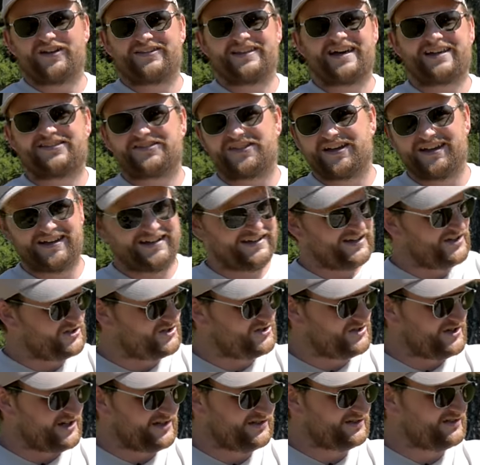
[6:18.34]
on that thing is
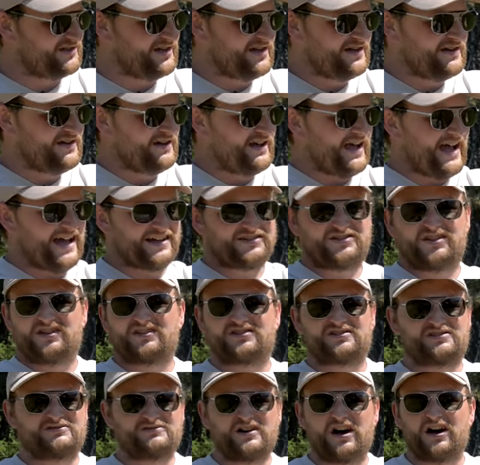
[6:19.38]
just, has
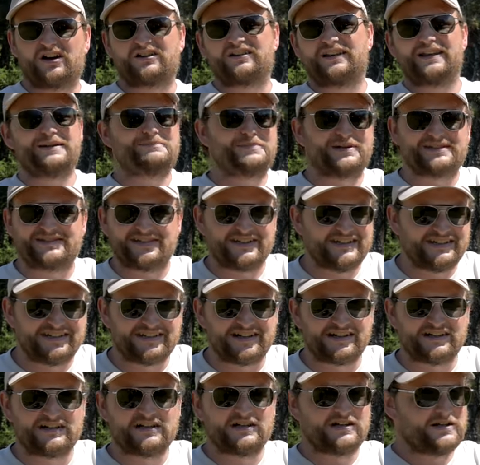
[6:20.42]
this ugly
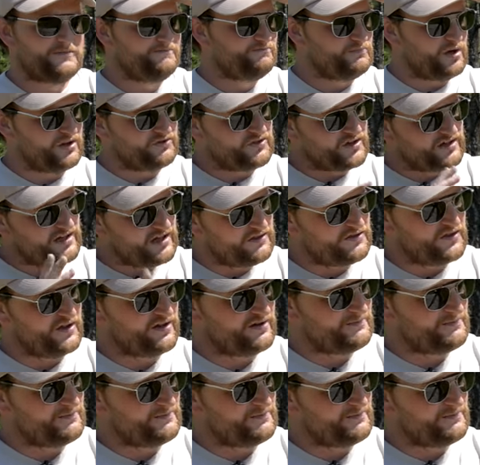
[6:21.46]
patina. But the neat thing